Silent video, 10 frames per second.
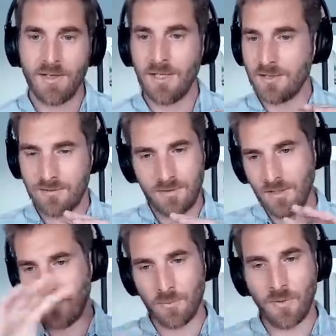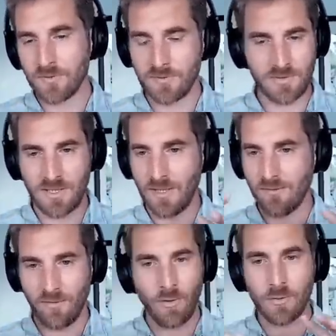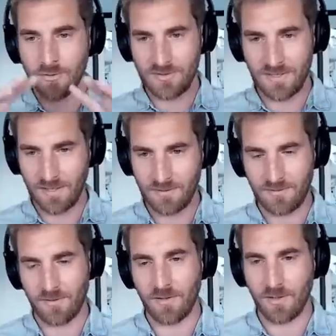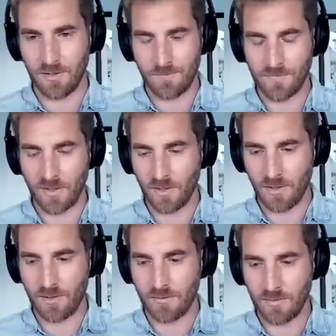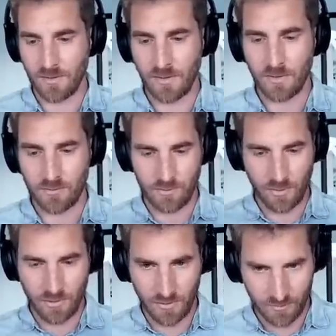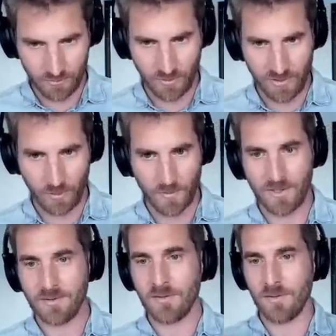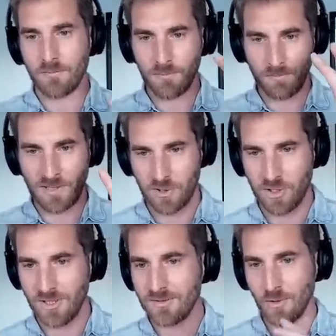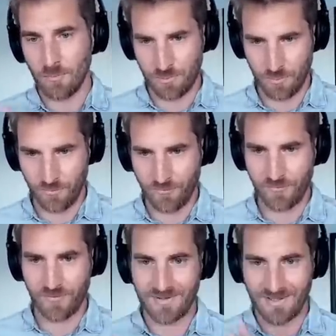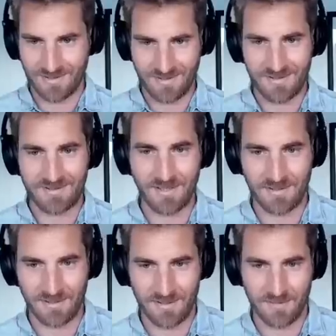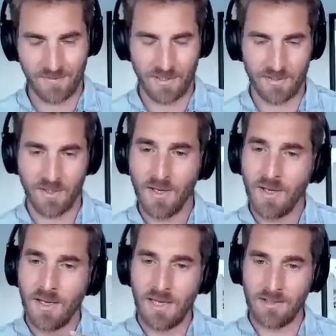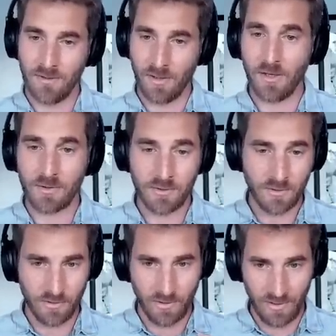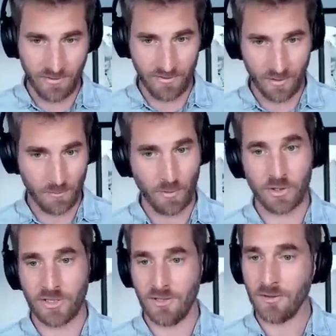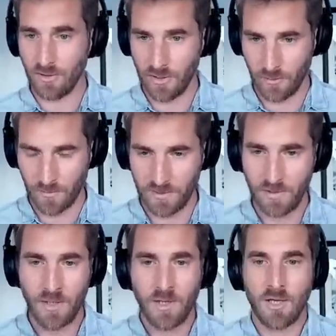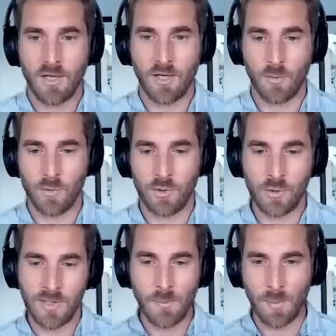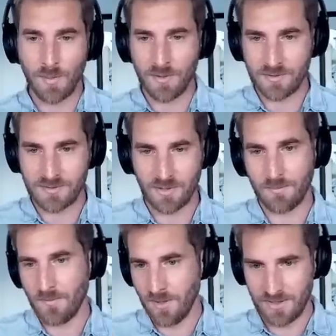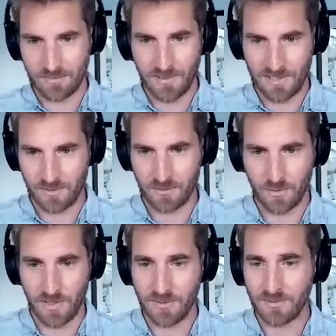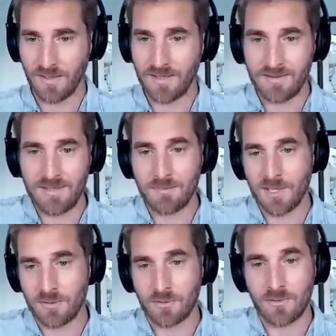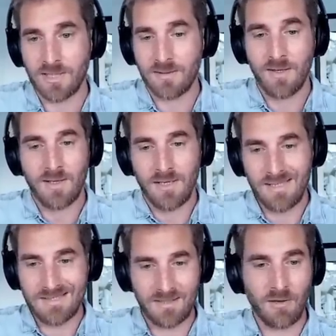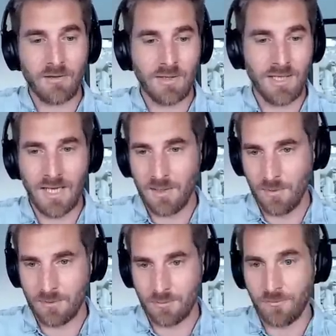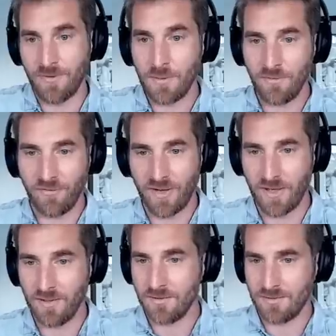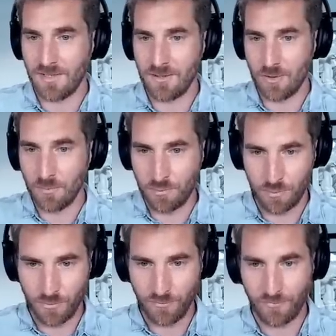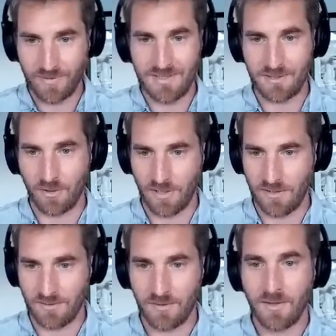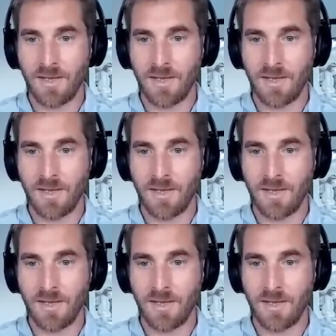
It it won't give all the state um, uh, to the to the layer one, but just a proof that this state is valid. And on the Ethereum blockchain, the layer one, uh, you implement some uh, smart contract, and this smart contract is only able to verify that the proof is correct